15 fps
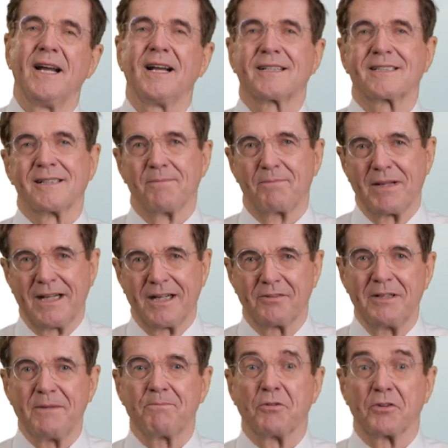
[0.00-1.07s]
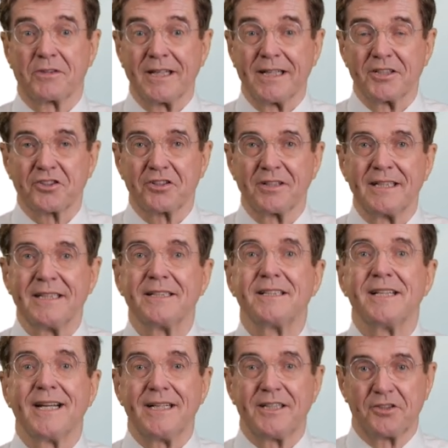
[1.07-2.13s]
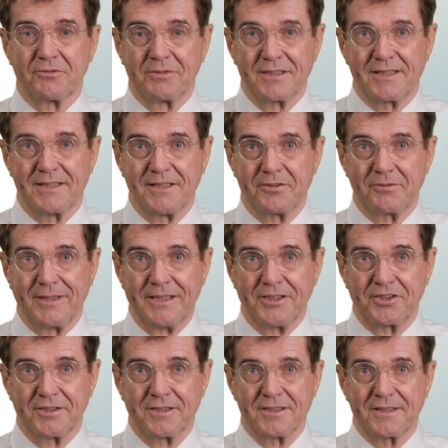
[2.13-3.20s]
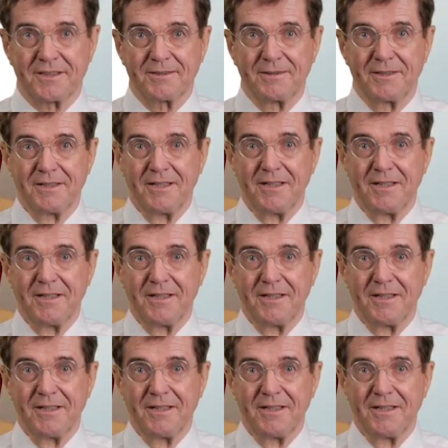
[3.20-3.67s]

exemplary potentially dangerous situations.